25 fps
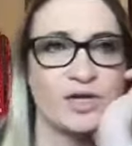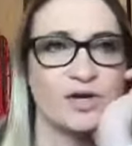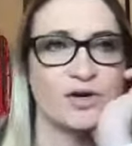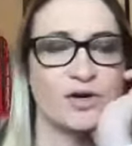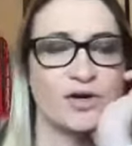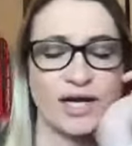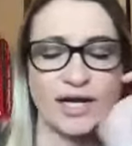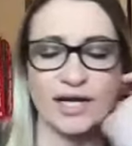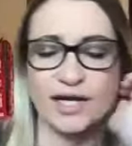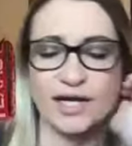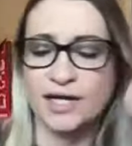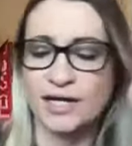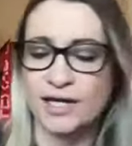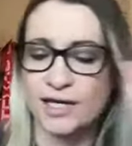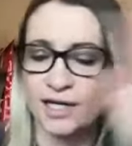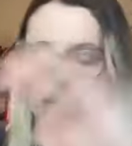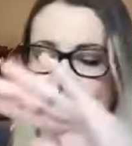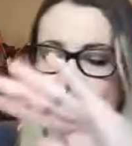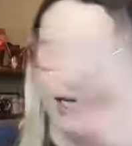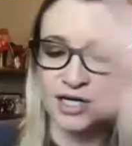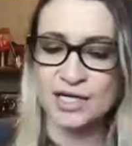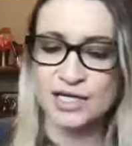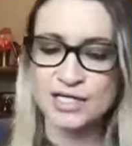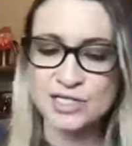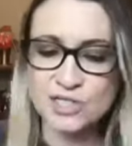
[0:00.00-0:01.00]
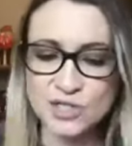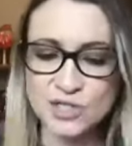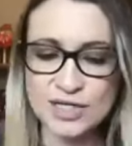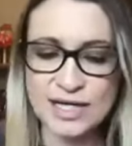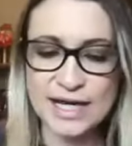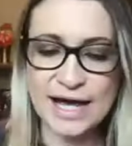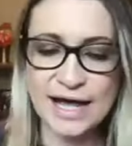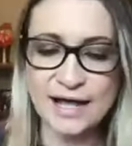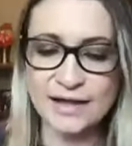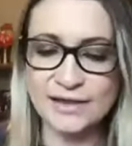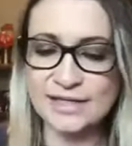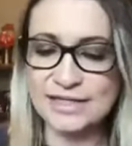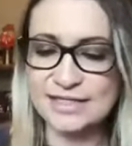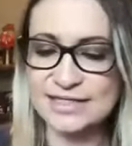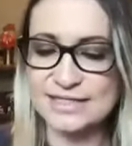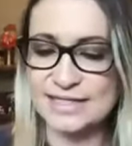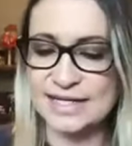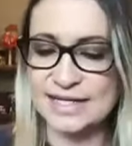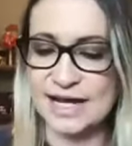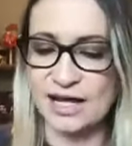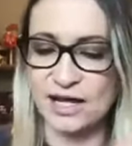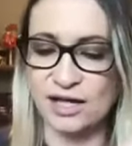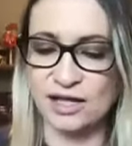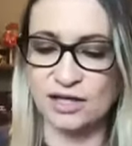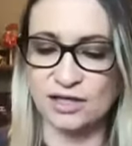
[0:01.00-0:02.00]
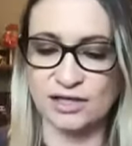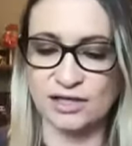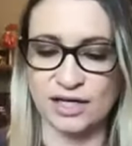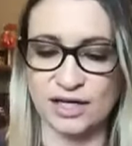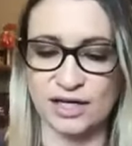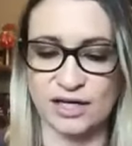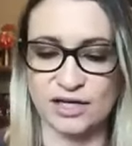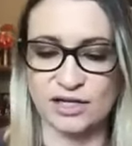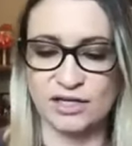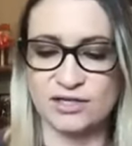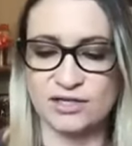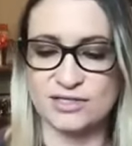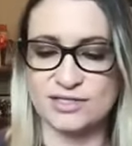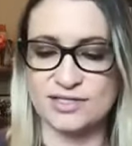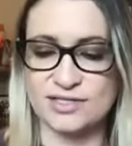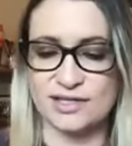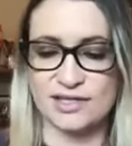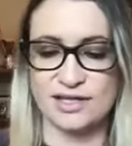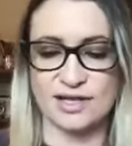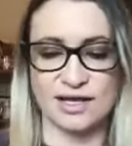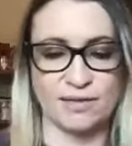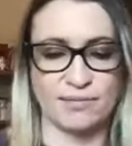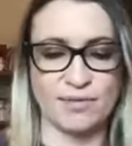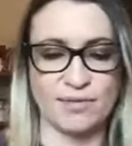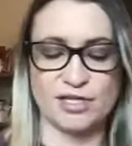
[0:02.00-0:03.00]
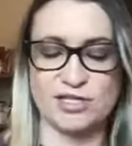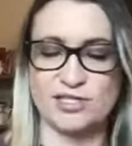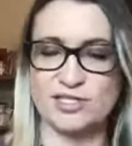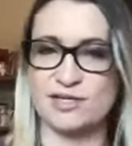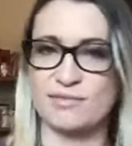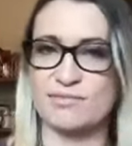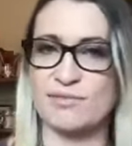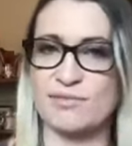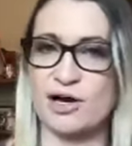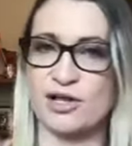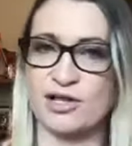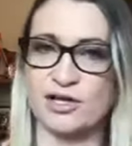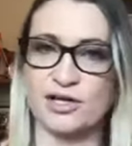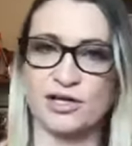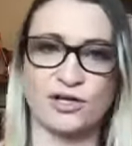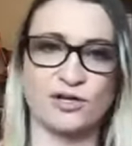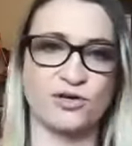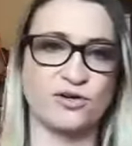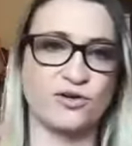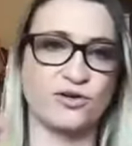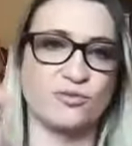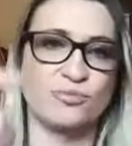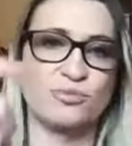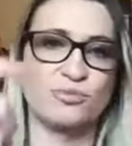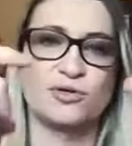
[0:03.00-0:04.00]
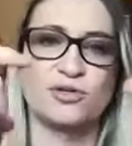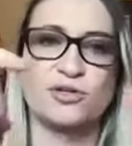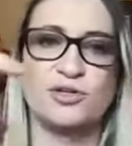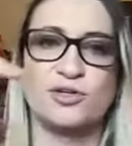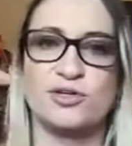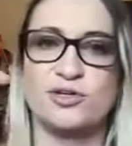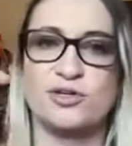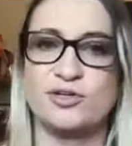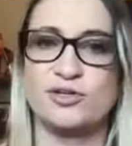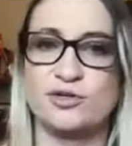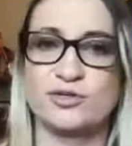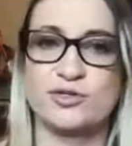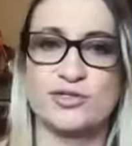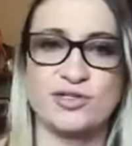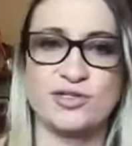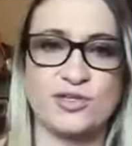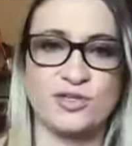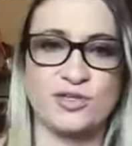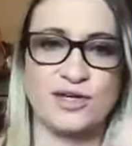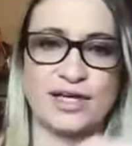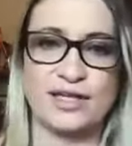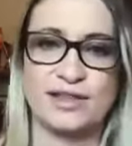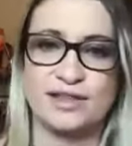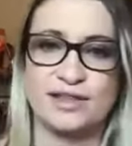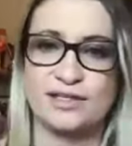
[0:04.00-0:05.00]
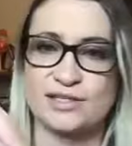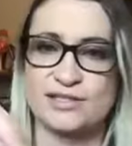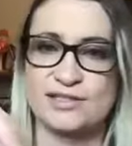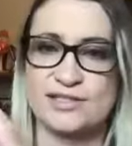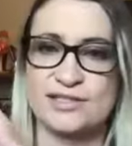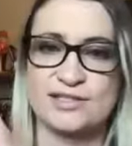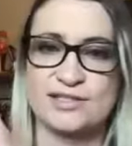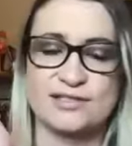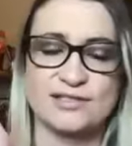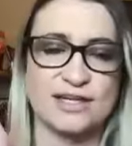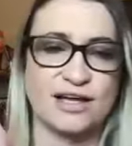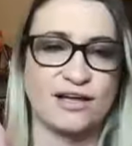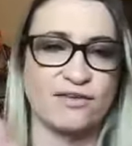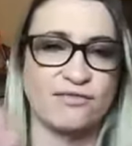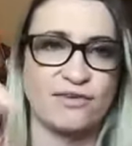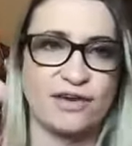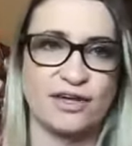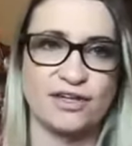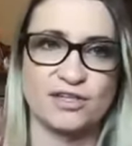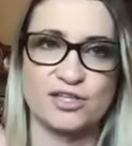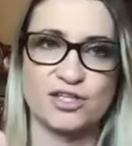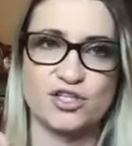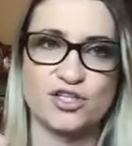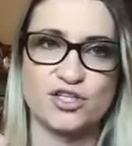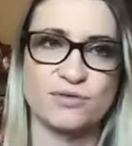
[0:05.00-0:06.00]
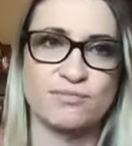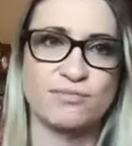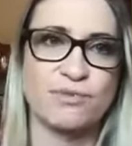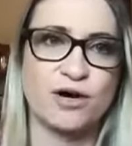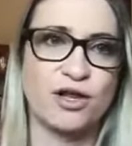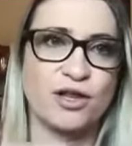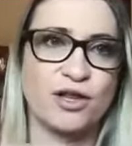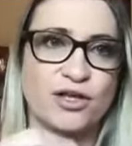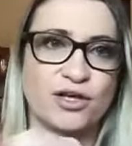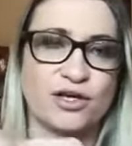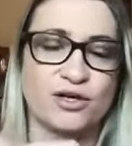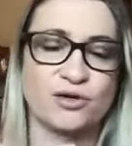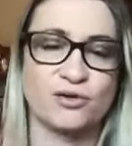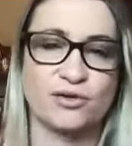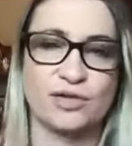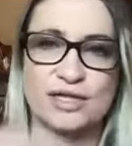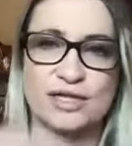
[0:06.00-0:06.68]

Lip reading: Okay. So in a healthy cell, you see the MHC molecule produced, you get this self-antigen molecule